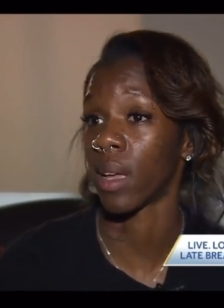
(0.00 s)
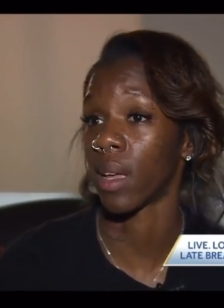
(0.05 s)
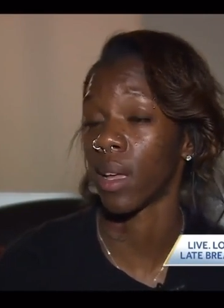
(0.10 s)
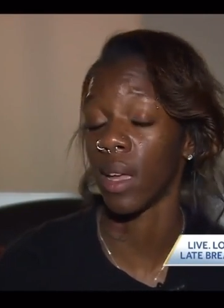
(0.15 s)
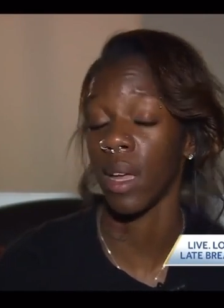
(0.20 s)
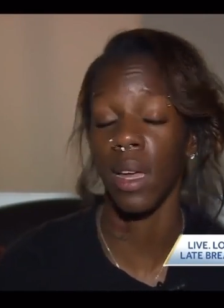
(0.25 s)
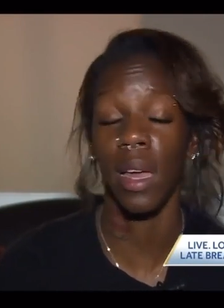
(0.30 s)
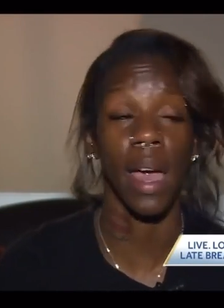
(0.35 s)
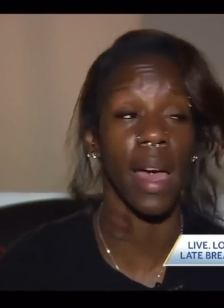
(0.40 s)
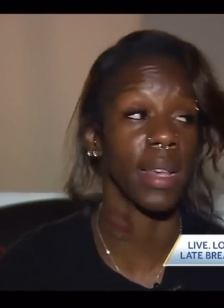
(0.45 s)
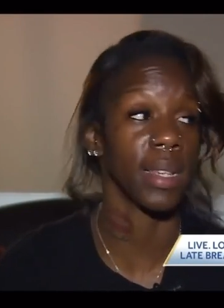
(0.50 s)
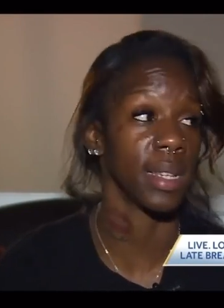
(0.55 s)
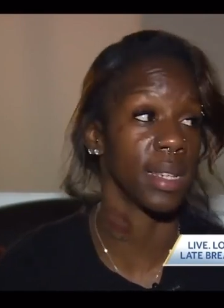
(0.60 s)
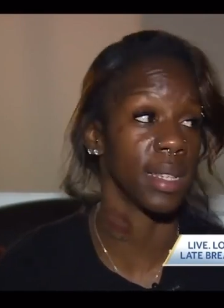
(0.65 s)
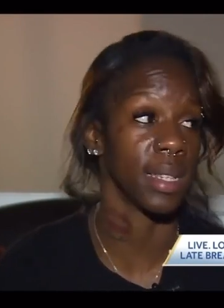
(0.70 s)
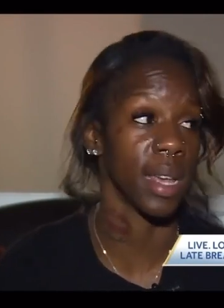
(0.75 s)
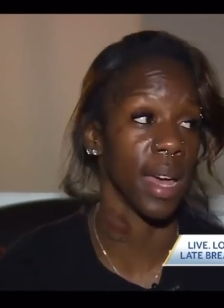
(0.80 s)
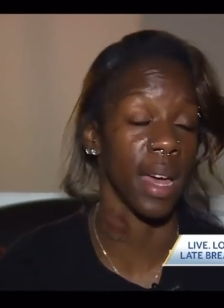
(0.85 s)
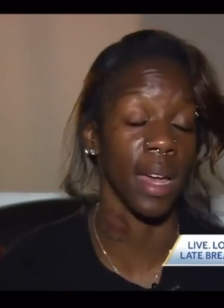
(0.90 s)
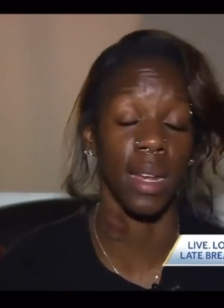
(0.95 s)
He has his
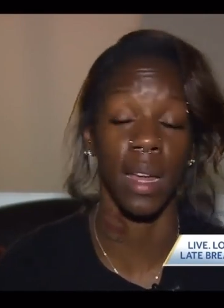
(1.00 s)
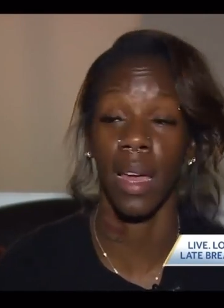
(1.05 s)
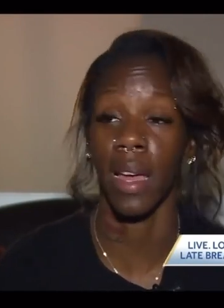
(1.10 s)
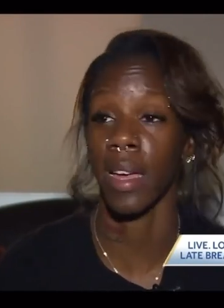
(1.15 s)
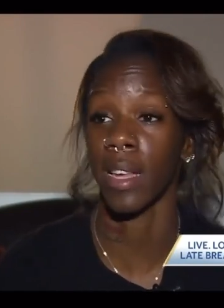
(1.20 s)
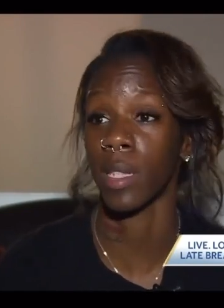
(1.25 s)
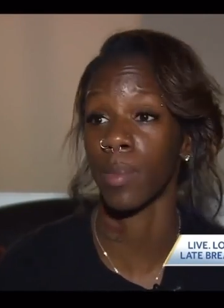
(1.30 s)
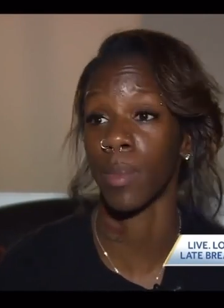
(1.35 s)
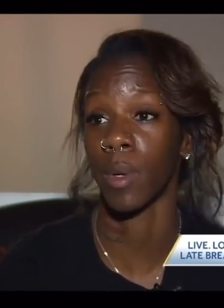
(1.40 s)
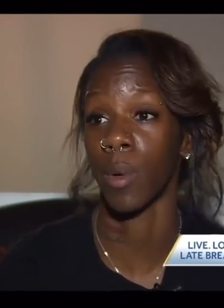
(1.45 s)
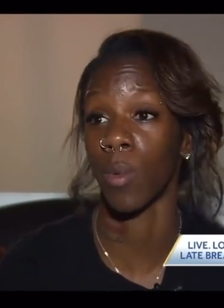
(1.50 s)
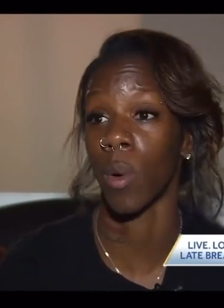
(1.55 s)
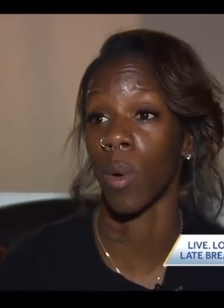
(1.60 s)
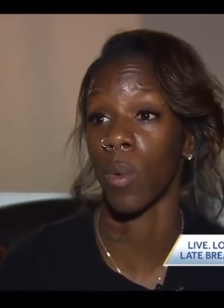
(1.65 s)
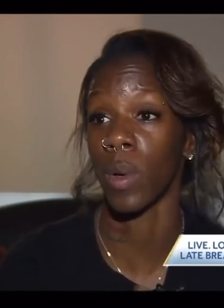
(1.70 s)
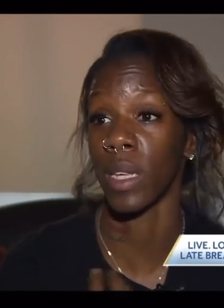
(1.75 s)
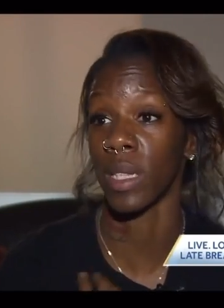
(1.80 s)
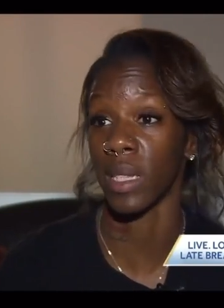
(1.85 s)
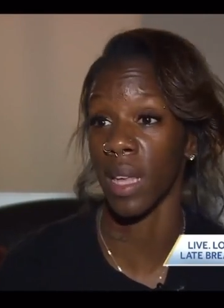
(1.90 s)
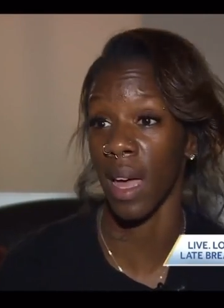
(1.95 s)
sad days, but when
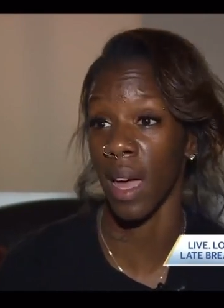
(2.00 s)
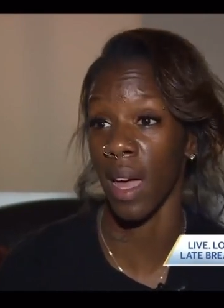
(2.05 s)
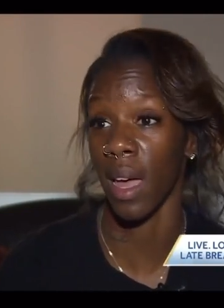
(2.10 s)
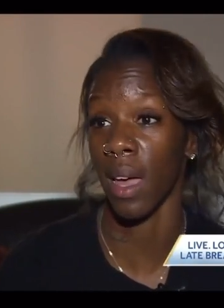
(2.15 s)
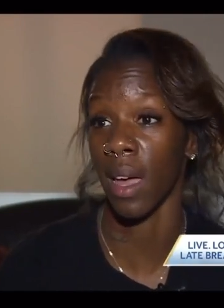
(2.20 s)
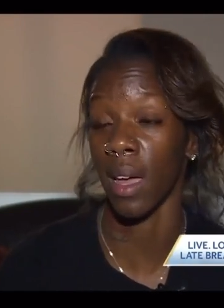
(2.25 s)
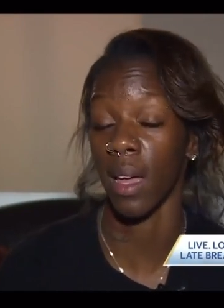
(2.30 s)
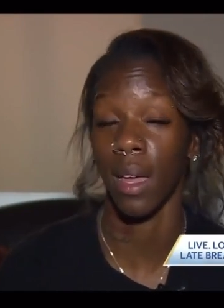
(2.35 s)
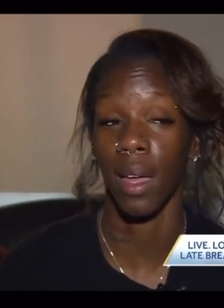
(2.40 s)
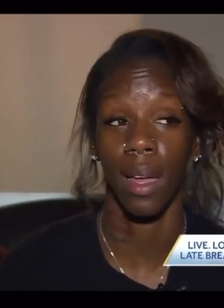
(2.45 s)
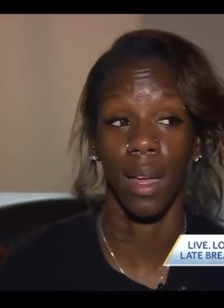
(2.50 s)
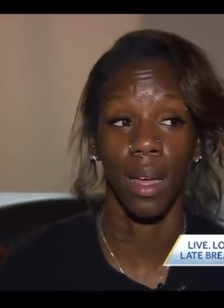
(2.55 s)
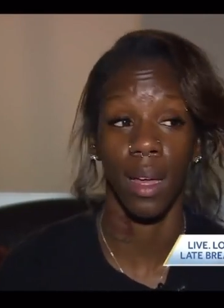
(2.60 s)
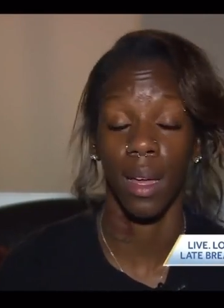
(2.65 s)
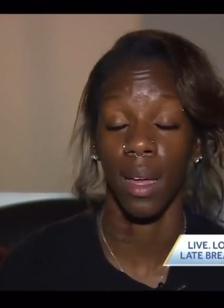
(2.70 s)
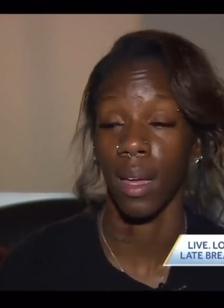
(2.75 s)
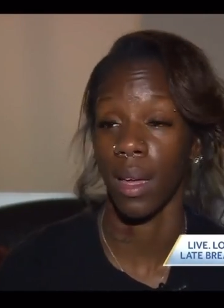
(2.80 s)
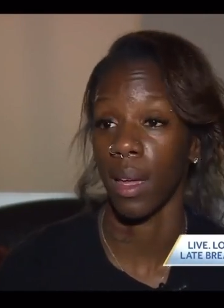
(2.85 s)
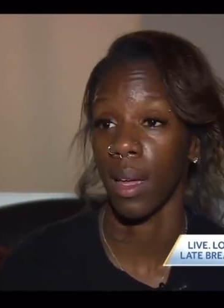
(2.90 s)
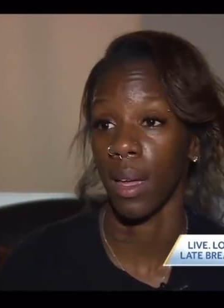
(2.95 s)
we sad,
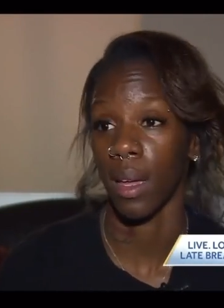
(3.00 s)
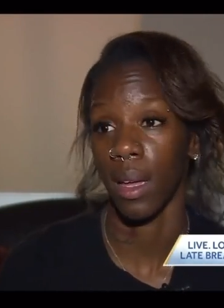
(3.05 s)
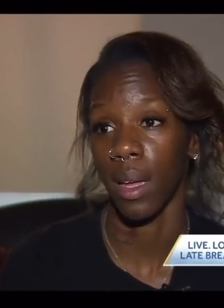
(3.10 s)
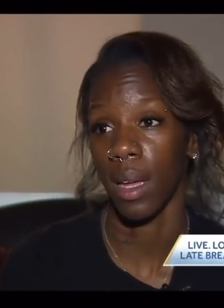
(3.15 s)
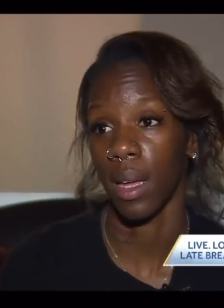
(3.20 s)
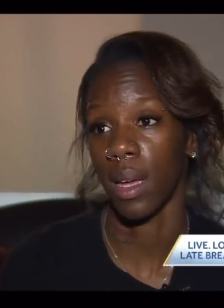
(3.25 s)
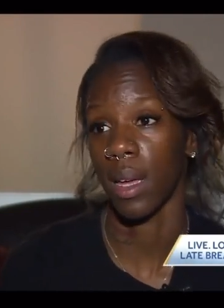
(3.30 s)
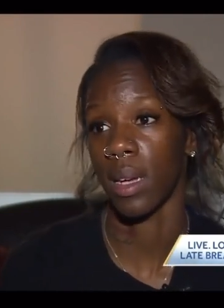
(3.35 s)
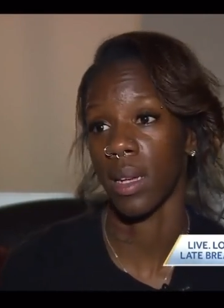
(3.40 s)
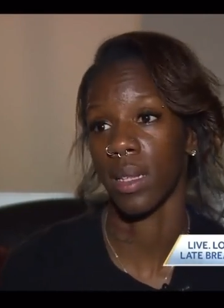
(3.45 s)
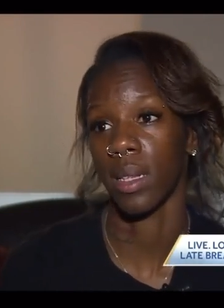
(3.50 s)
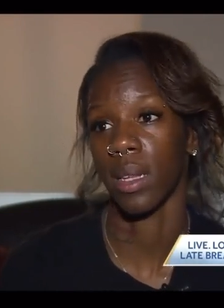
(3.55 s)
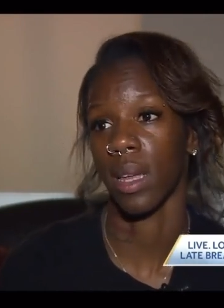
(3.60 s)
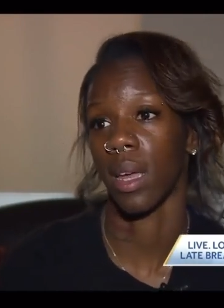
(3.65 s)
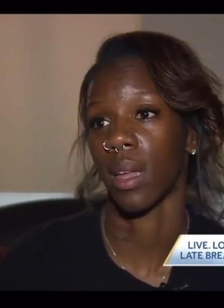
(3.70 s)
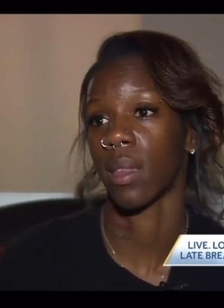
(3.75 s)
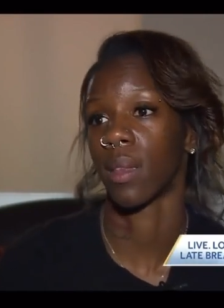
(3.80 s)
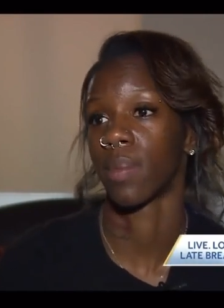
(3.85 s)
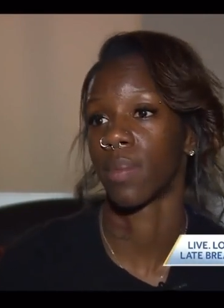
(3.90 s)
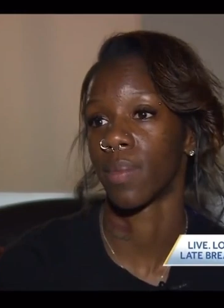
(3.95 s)
he get us
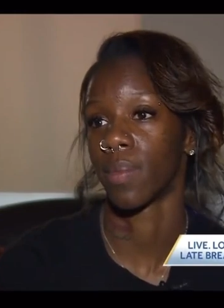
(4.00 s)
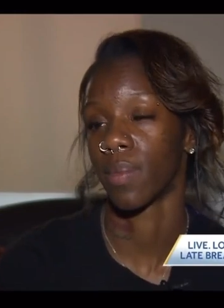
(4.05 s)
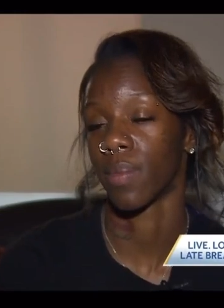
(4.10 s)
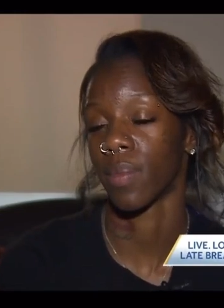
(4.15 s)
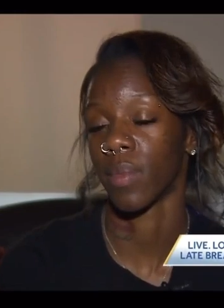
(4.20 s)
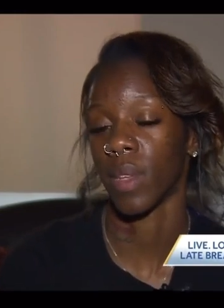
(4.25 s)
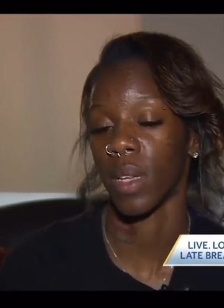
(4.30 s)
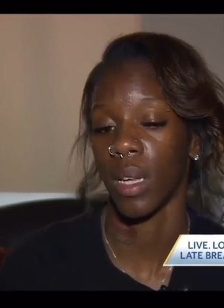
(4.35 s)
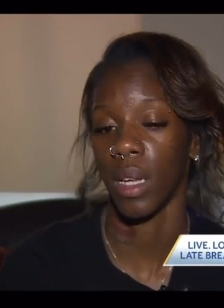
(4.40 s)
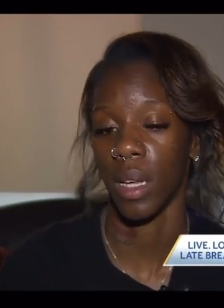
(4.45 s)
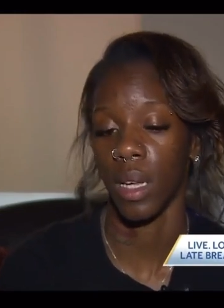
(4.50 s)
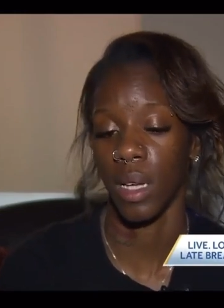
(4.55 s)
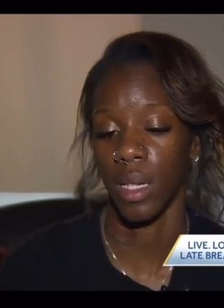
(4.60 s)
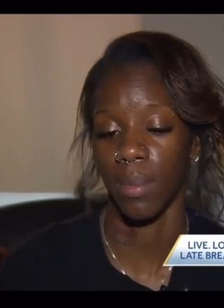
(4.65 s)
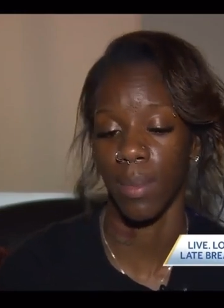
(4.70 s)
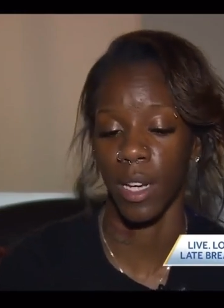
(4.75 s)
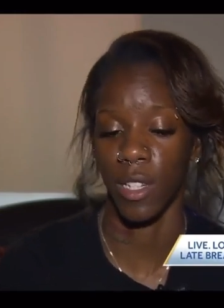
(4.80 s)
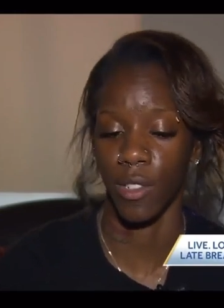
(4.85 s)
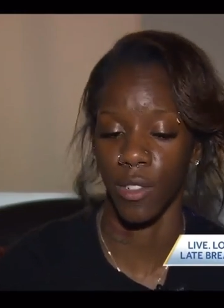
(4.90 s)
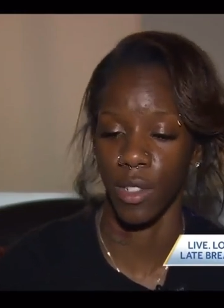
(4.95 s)
together. He's
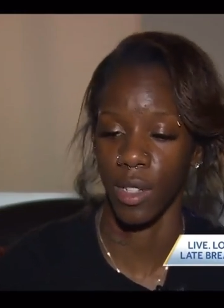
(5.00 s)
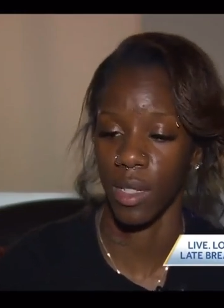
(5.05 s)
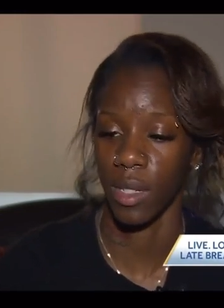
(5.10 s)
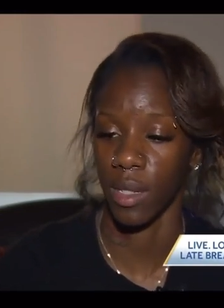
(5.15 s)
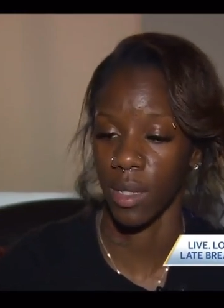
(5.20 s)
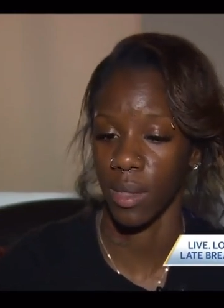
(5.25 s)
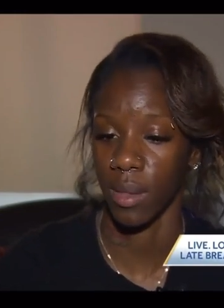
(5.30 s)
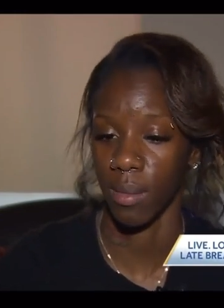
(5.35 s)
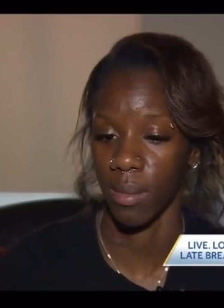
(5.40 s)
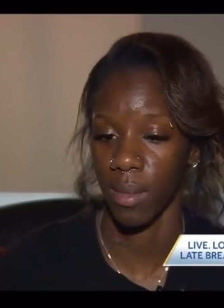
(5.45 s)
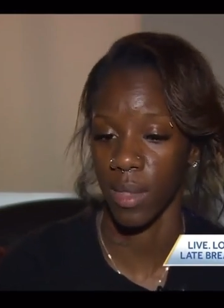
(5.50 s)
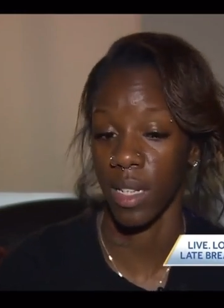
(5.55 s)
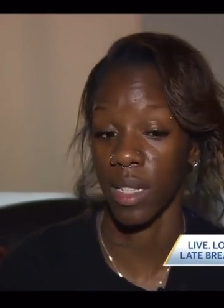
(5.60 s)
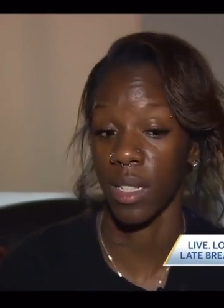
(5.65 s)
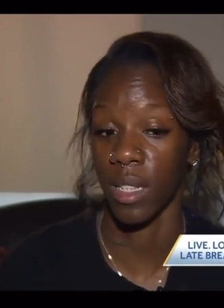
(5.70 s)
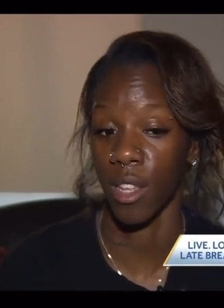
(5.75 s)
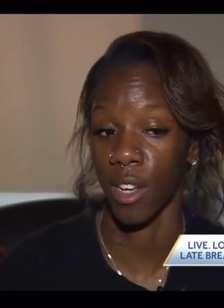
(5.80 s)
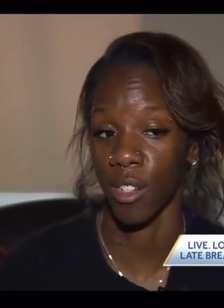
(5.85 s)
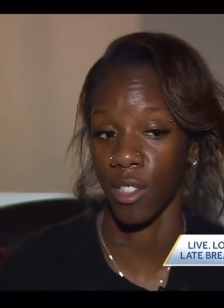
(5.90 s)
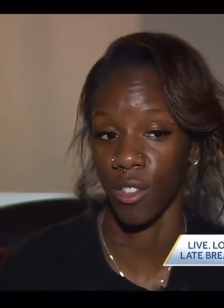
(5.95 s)
my strength. He's
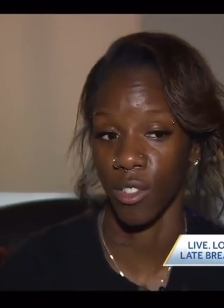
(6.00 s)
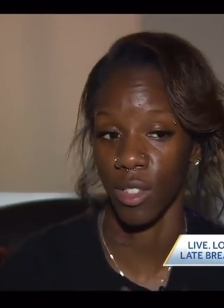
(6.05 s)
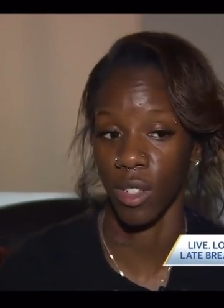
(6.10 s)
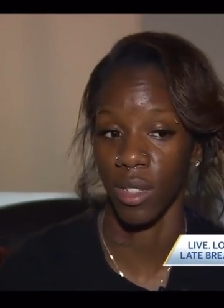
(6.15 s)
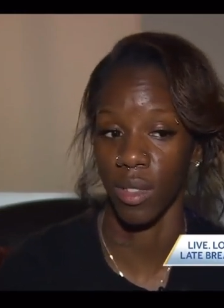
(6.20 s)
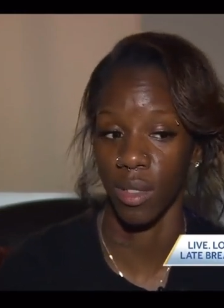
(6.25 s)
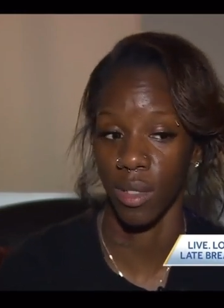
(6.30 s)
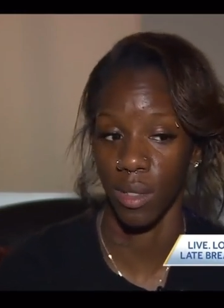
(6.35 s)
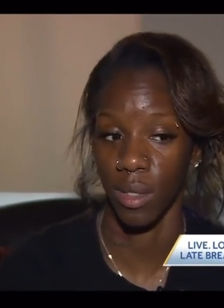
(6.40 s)
their strength.